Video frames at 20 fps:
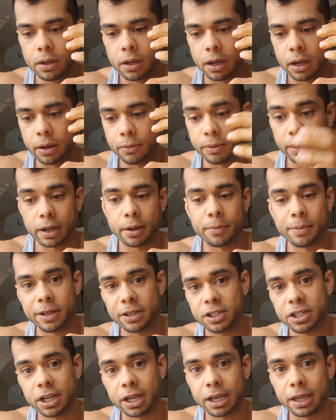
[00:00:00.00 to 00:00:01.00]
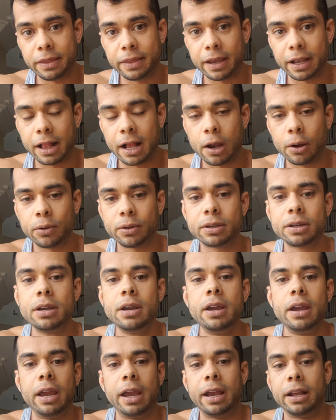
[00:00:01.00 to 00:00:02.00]
I recommend checking that out.
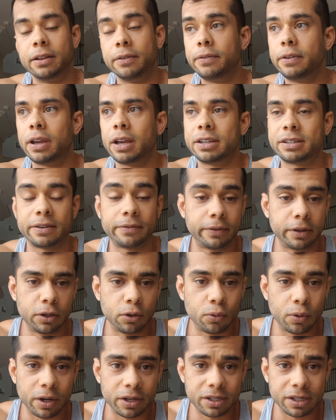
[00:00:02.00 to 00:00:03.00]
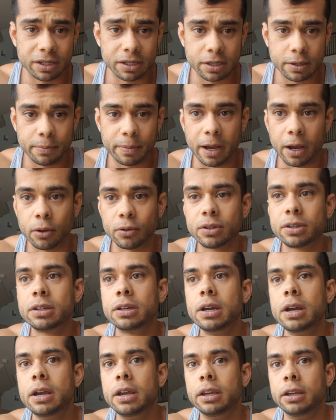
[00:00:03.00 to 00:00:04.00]
And if you guys have any questions about,
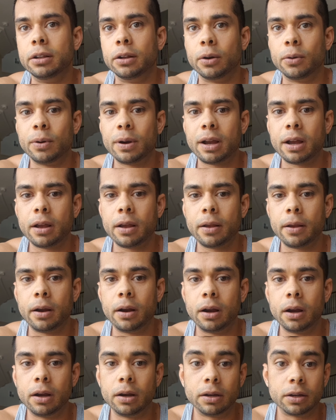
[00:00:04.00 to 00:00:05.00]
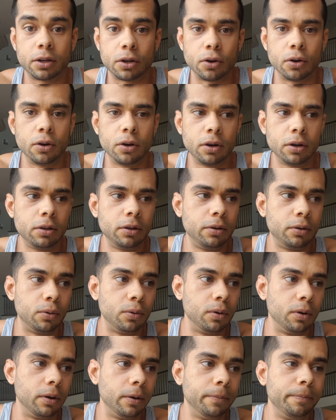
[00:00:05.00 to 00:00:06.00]
you know, uh, GERD
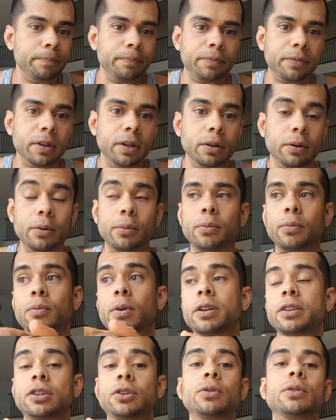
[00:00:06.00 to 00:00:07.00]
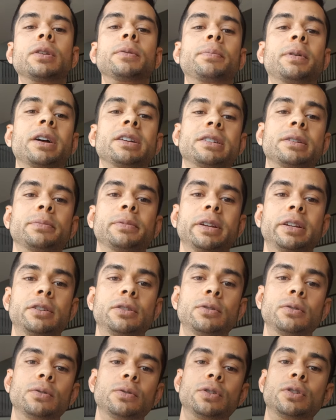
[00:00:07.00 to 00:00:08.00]
or, you know, what you could possibly
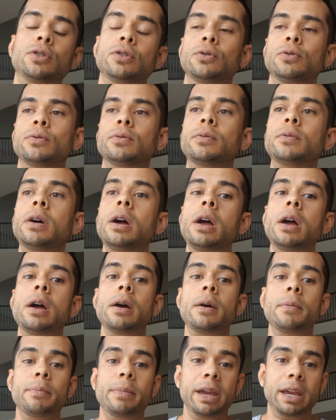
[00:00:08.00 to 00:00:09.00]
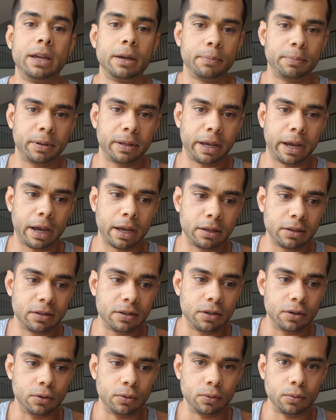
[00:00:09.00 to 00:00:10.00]
do to make a plan
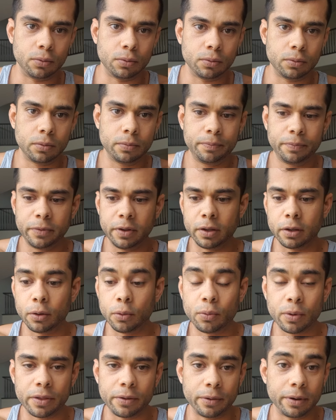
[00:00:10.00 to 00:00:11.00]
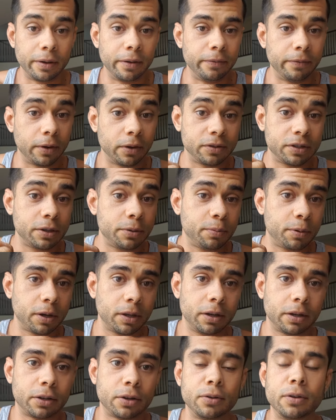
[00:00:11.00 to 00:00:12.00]
to, you know, whether it involves this
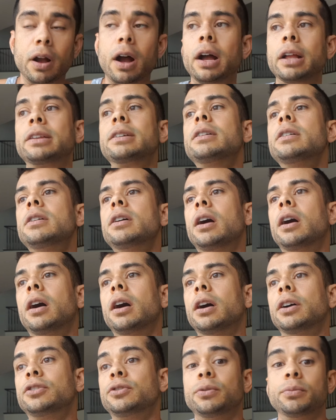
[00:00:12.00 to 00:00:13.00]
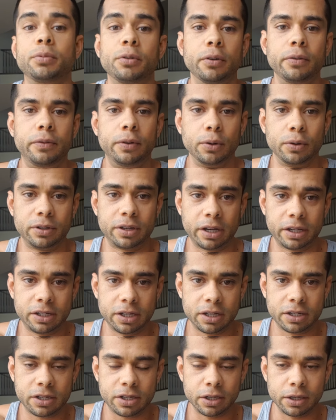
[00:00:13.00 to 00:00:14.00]
product or not, uh, to improve your
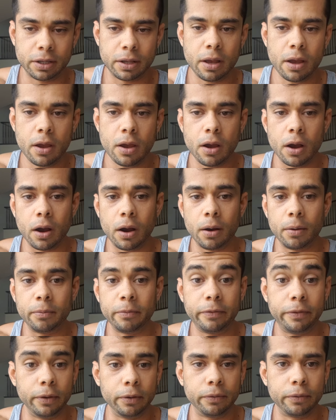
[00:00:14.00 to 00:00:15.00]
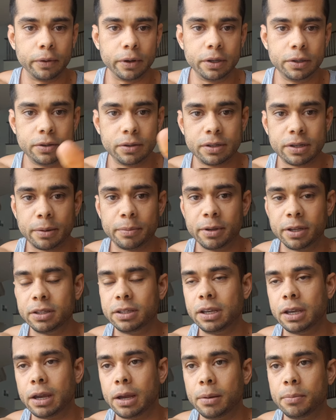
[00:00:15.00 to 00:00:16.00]
digestion, um, feel free to send me a
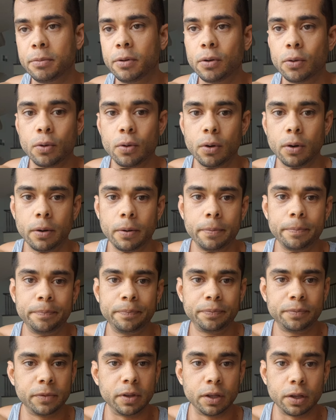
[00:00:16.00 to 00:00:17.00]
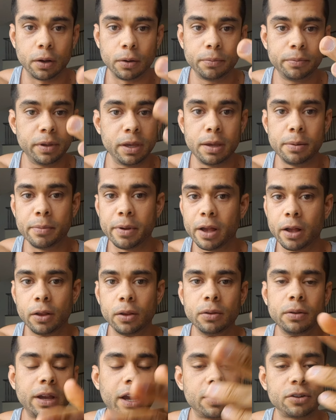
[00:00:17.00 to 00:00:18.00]
DM or you know,
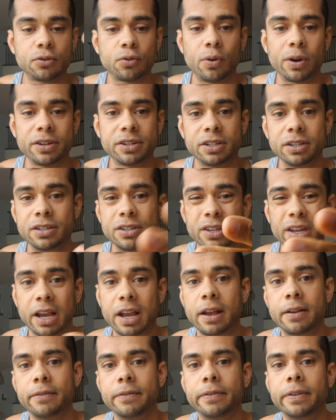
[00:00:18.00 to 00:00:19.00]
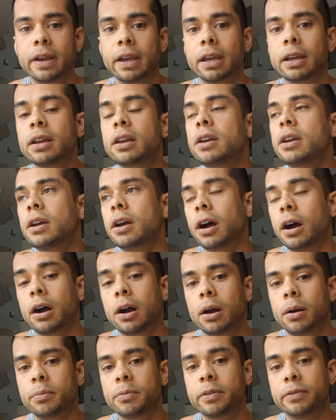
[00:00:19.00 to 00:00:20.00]
email, ask questions, that kind of thing.
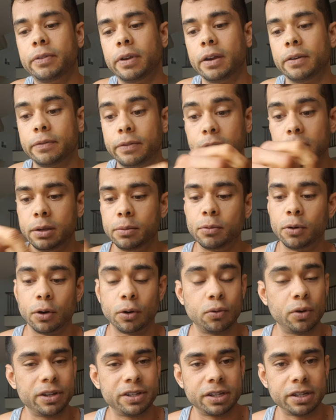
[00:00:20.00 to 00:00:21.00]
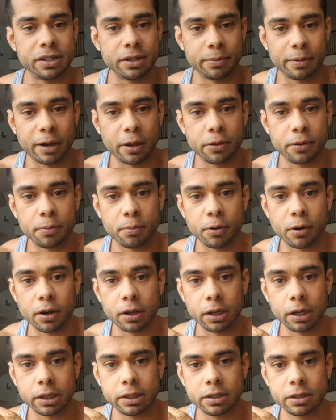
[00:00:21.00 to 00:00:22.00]
Um, if you have any more questions about the
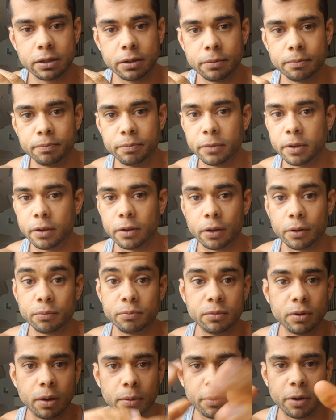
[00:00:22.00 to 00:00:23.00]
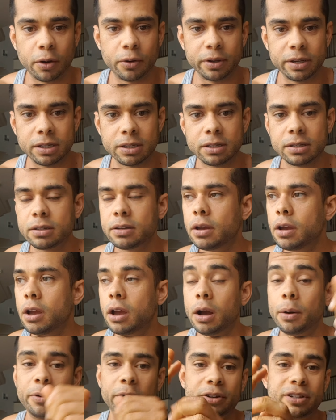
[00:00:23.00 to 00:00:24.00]
product, you know, I'm always
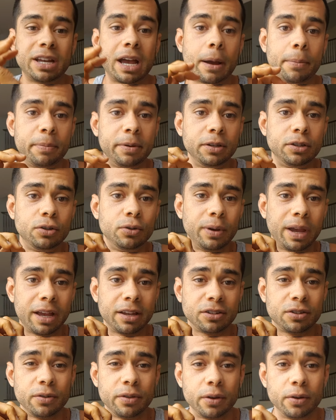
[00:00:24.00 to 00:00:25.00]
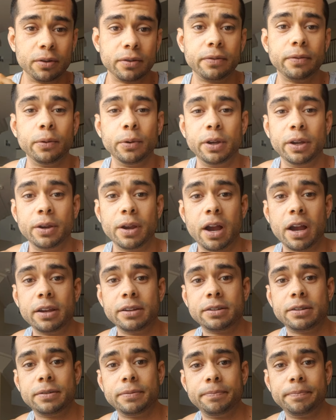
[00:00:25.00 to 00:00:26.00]
I'm always happy to answer those for you
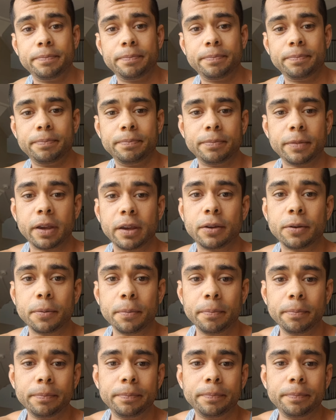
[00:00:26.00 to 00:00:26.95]
guys. Thank you.